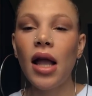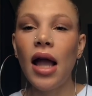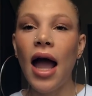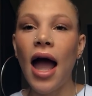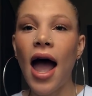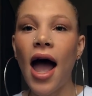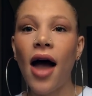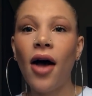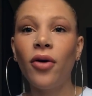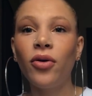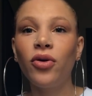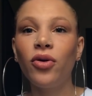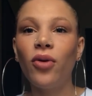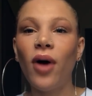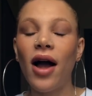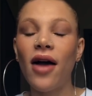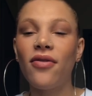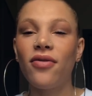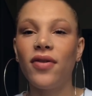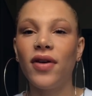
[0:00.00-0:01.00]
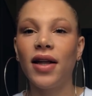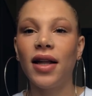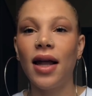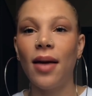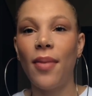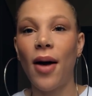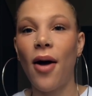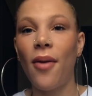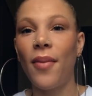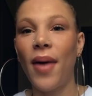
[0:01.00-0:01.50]
How do I feel
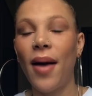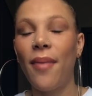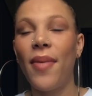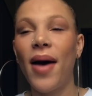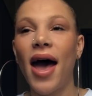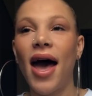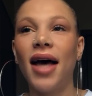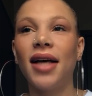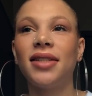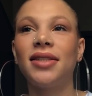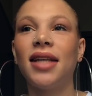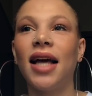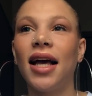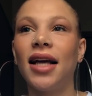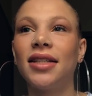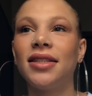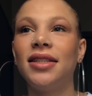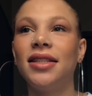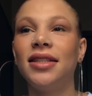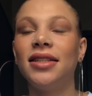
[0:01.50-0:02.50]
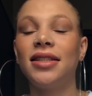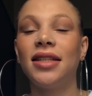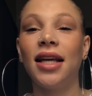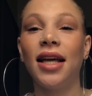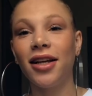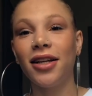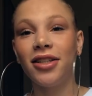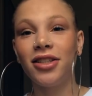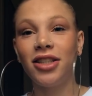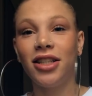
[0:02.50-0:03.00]
about my past exes?
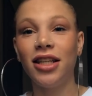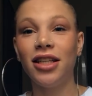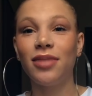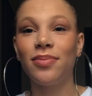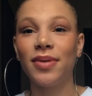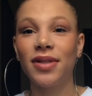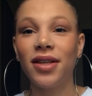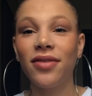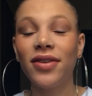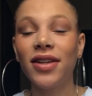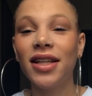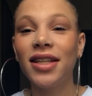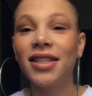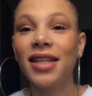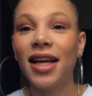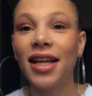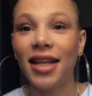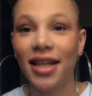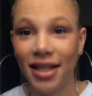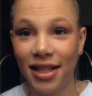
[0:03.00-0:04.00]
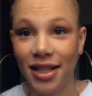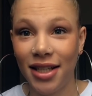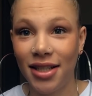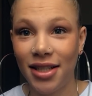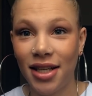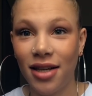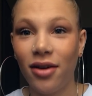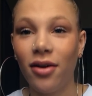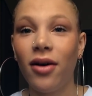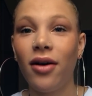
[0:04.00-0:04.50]
She specifically said in
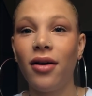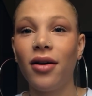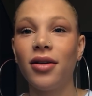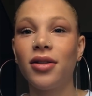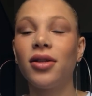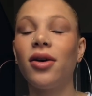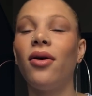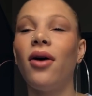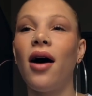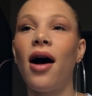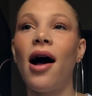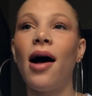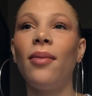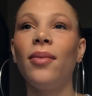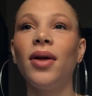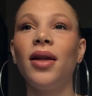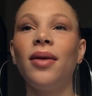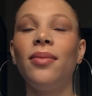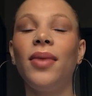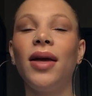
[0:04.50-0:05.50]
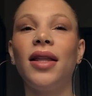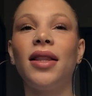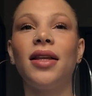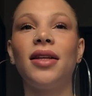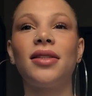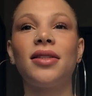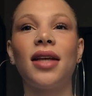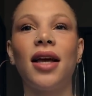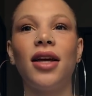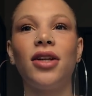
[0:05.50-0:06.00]
detail. So I'm gonna make
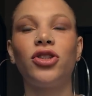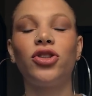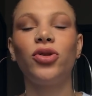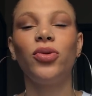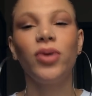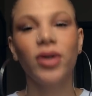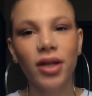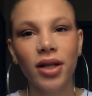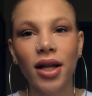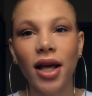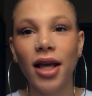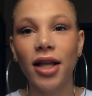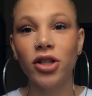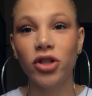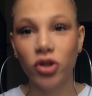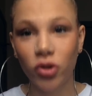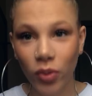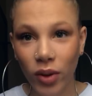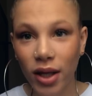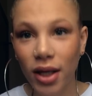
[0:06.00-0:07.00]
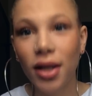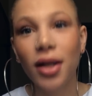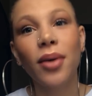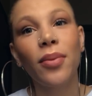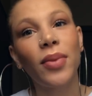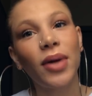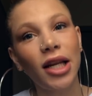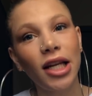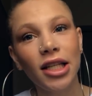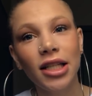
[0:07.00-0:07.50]
this as short and sweet,
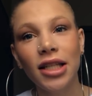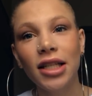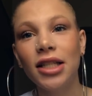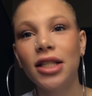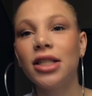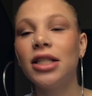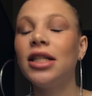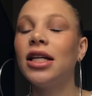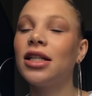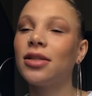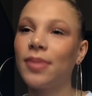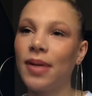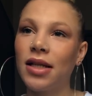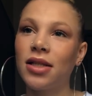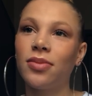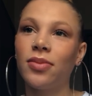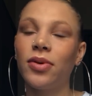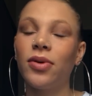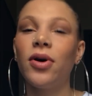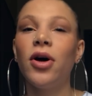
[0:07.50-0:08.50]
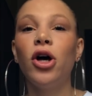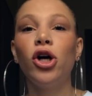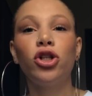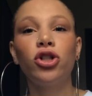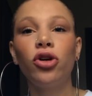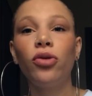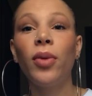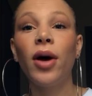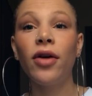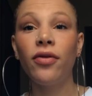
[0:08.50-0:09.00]
but in detail as possible.
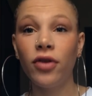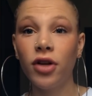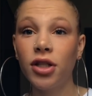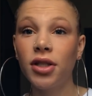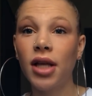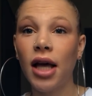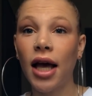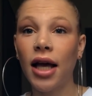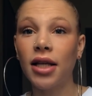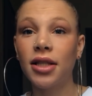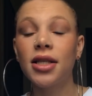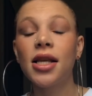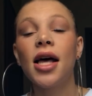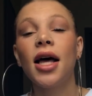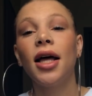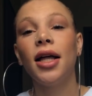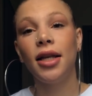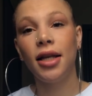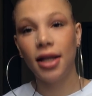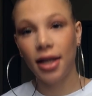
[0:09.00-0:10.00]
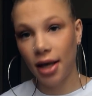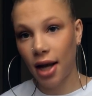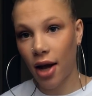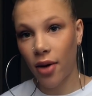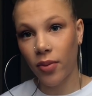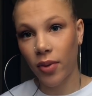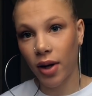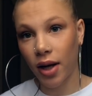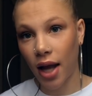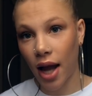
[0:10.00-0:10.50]
So my first ex did
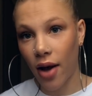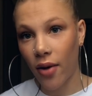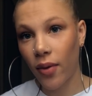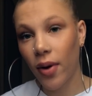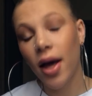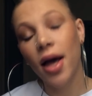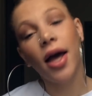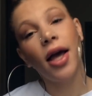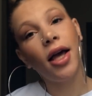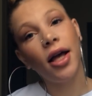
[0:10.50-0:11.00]
not work out.